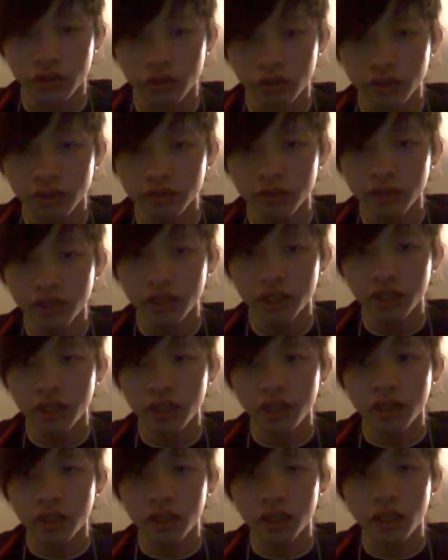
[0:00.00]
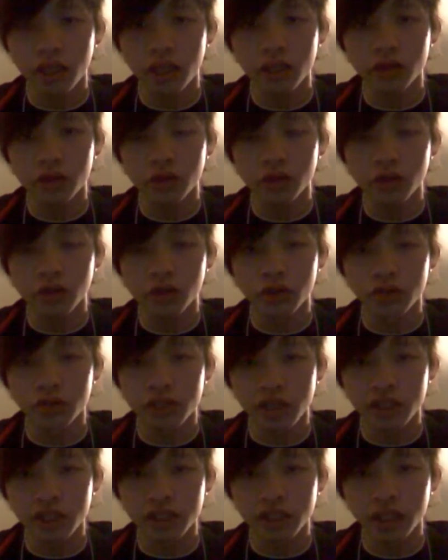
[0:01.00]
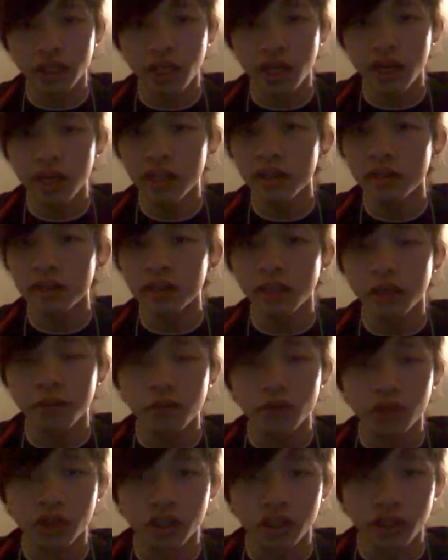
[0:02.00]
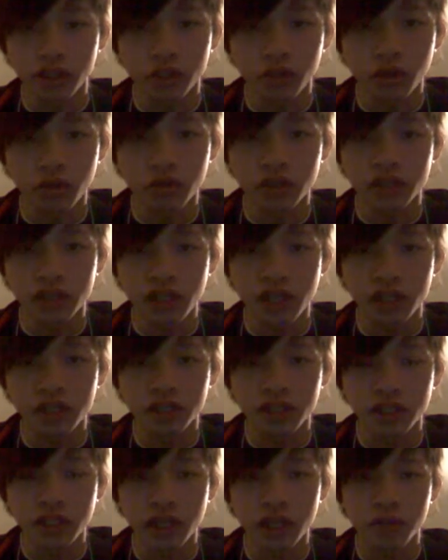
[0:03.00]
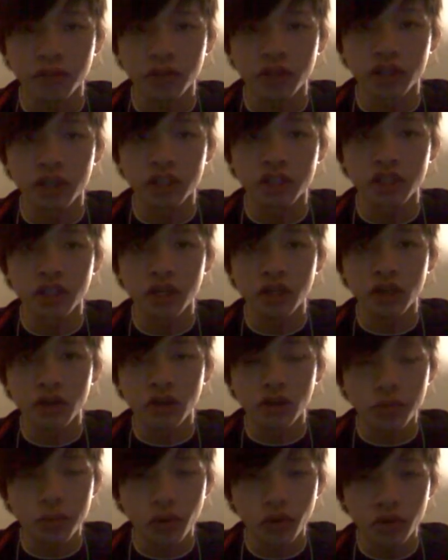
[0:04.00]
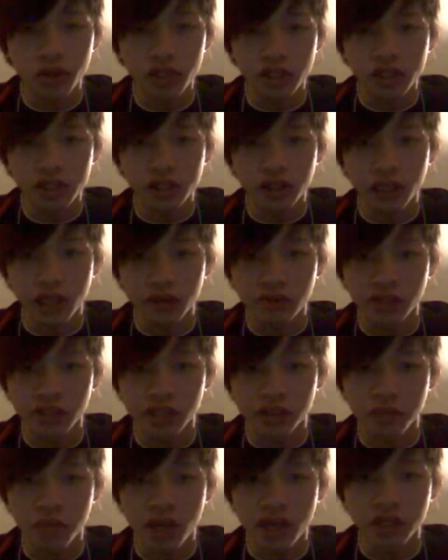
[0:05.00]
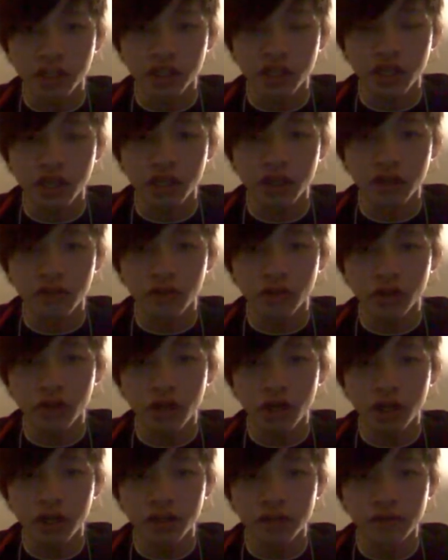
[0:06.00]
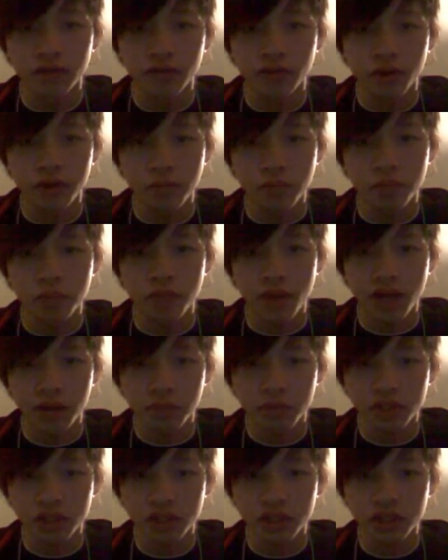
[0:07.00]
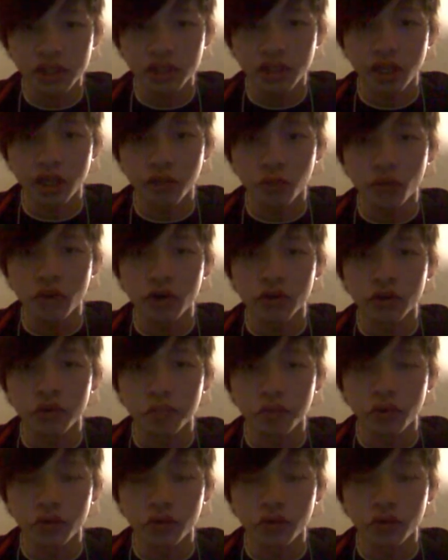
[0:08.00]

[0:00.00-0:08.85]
serve, then you're going to go side side. Any time you clear, go side to side because your opponent is allowed to smash. And if you're caught in front back position while your